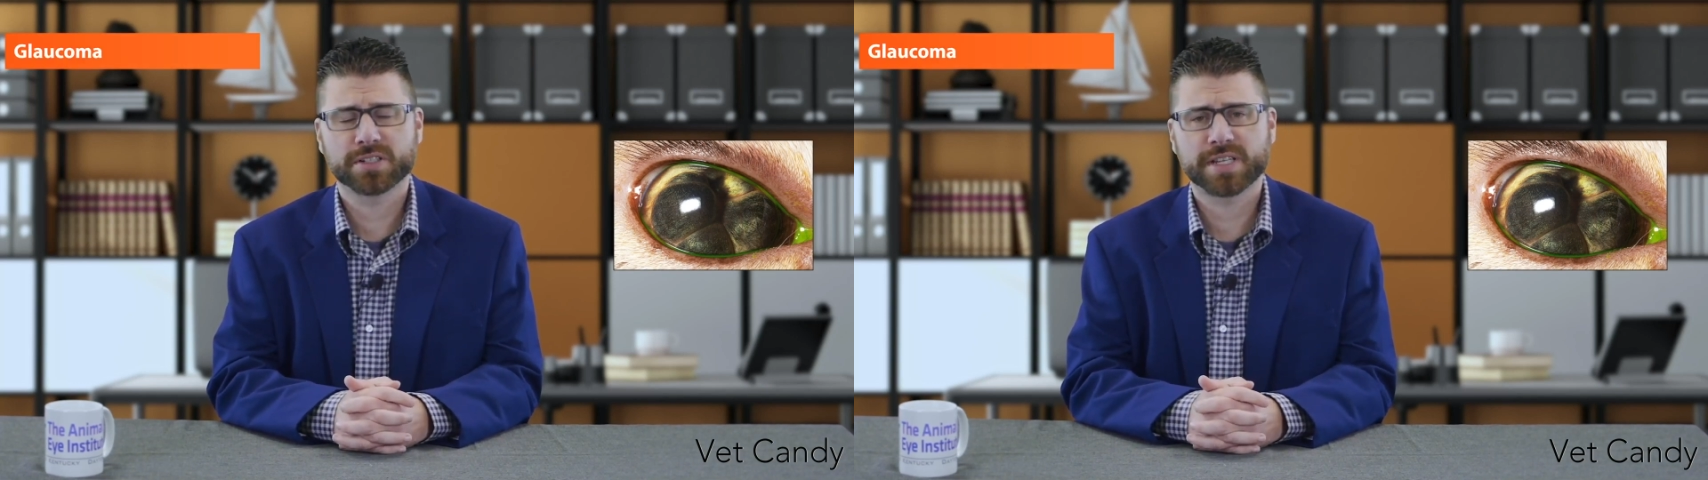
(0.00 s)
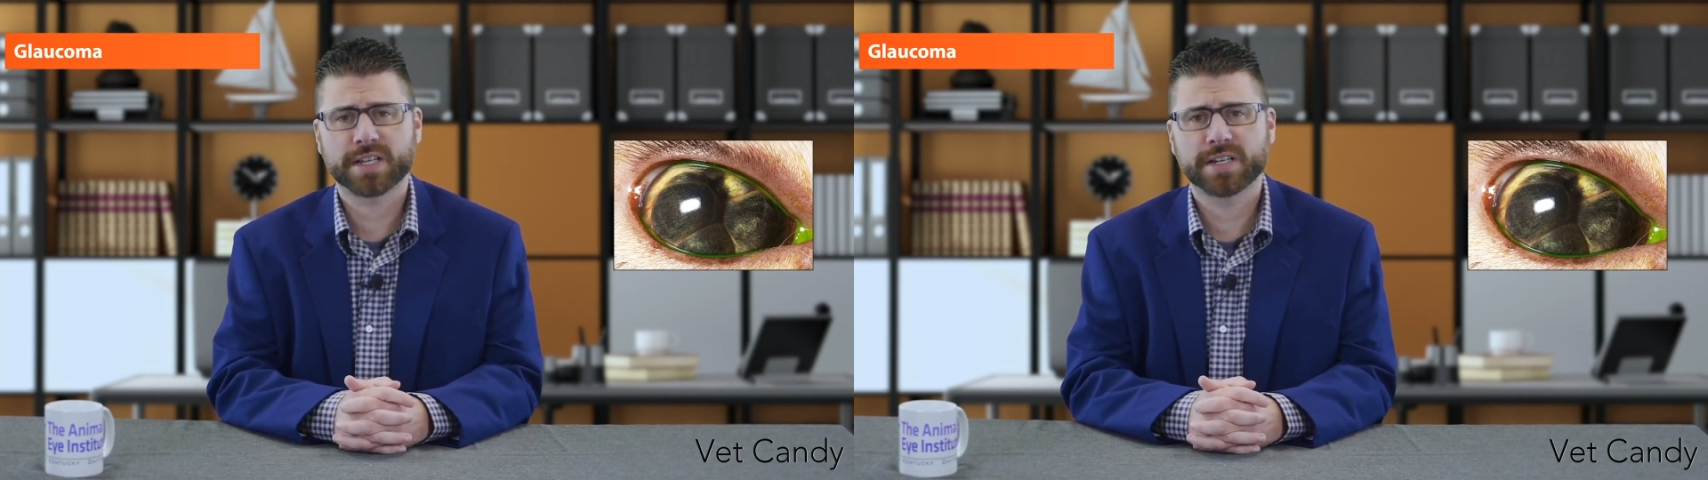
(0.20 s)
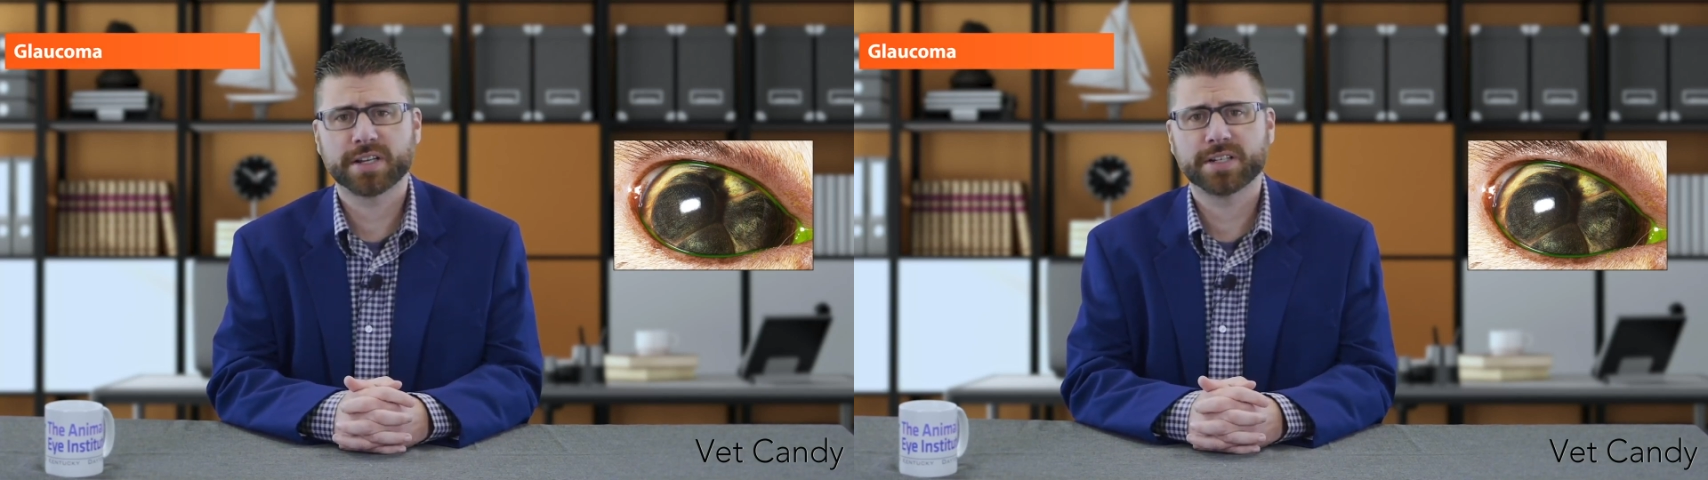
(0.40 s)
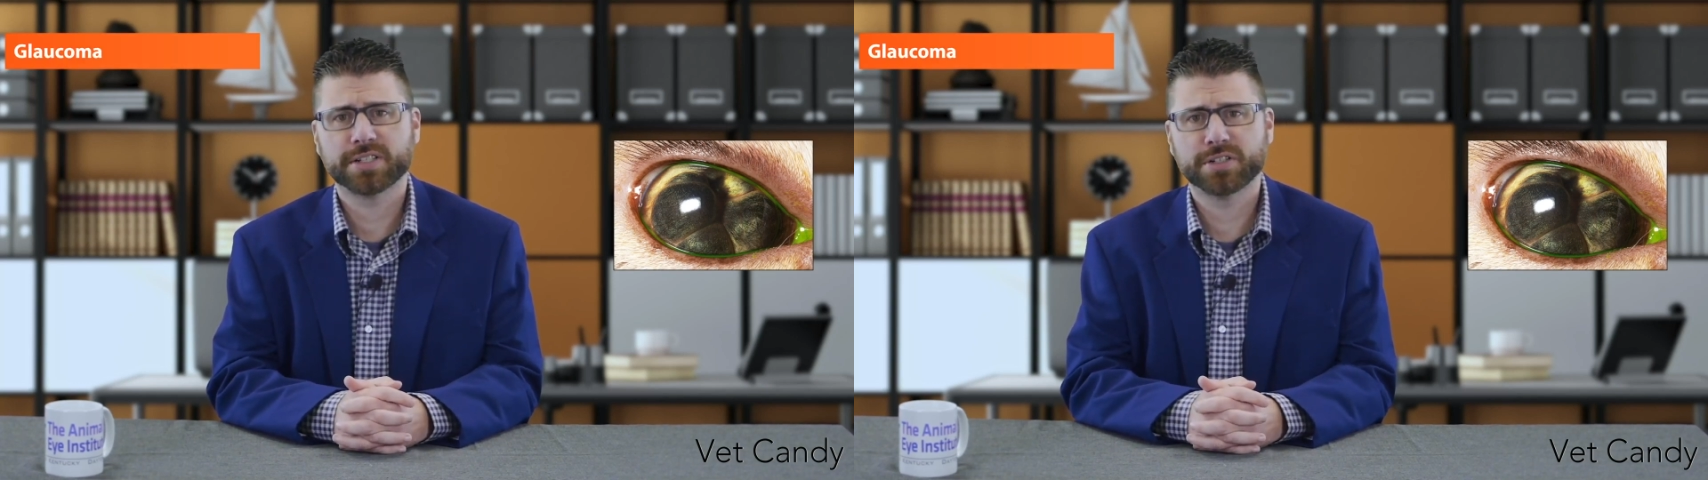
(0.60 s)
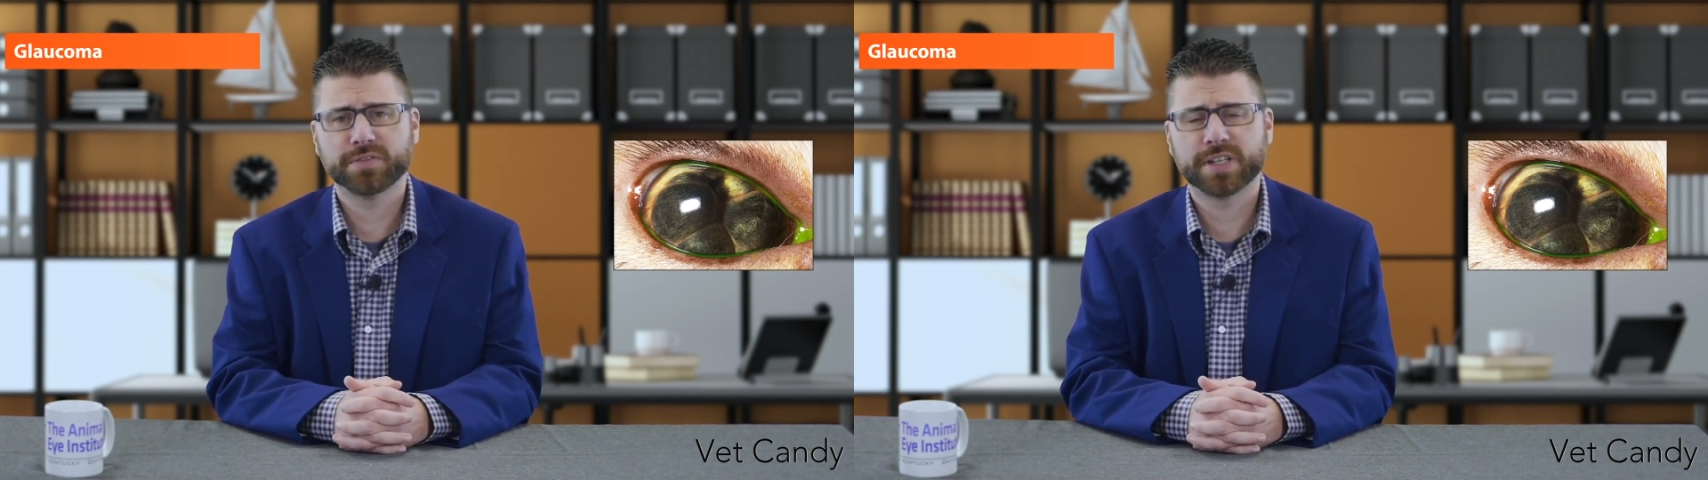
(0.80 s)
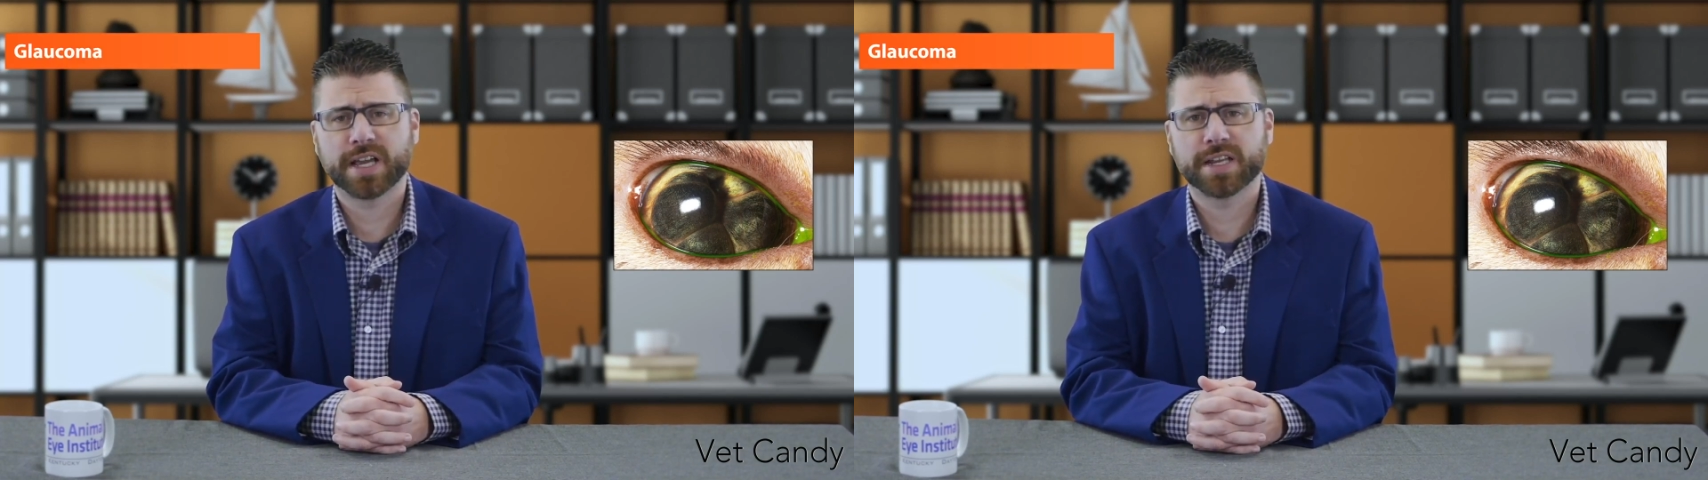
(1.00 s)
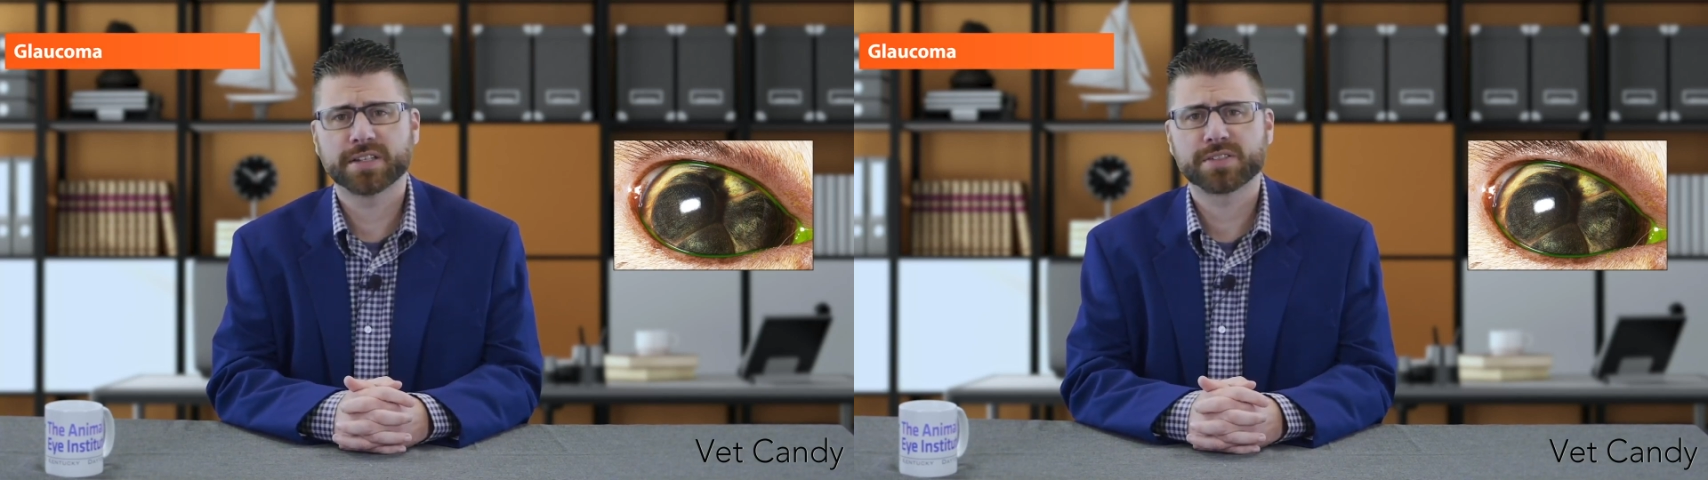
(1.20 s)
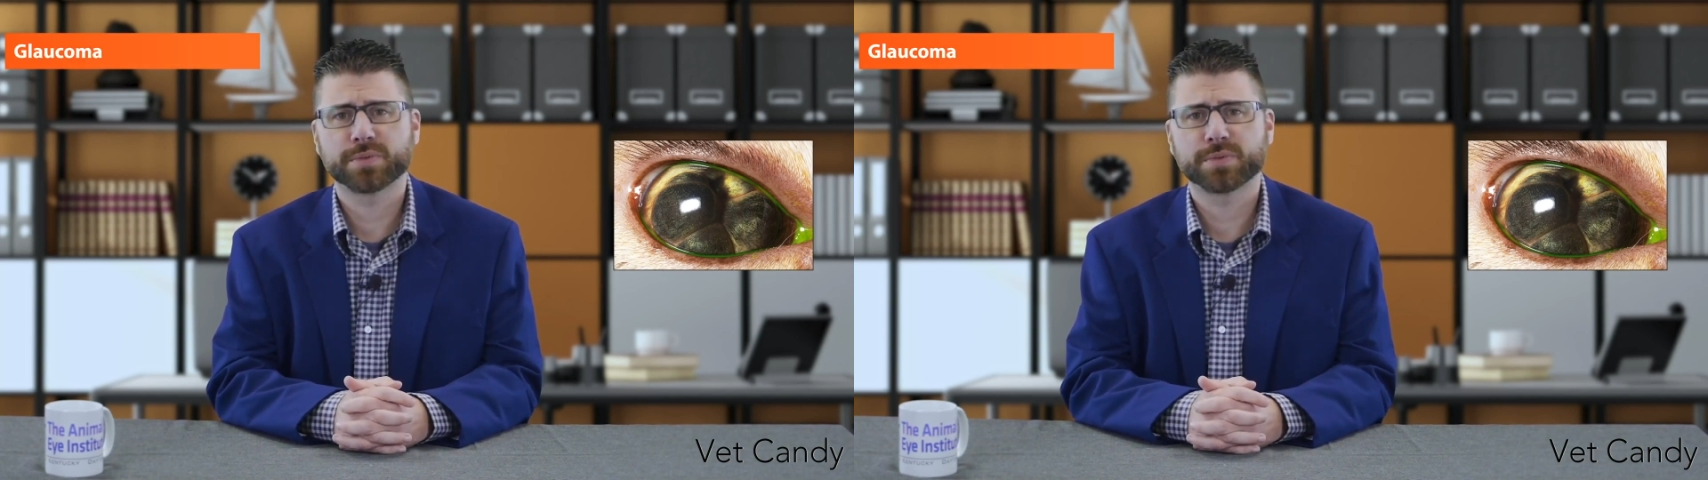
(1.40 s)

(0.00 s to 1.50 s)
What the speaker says: secondary to uveitis,